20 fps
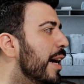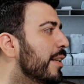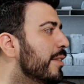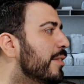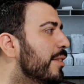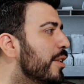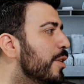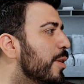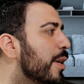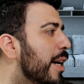i
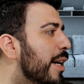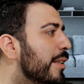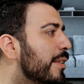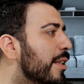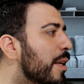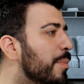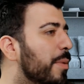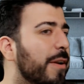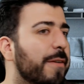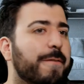see you guys
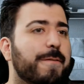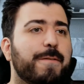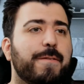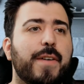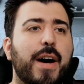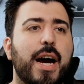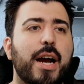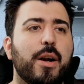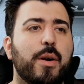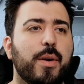have been
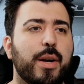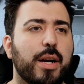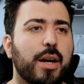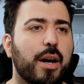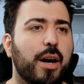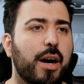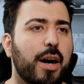firing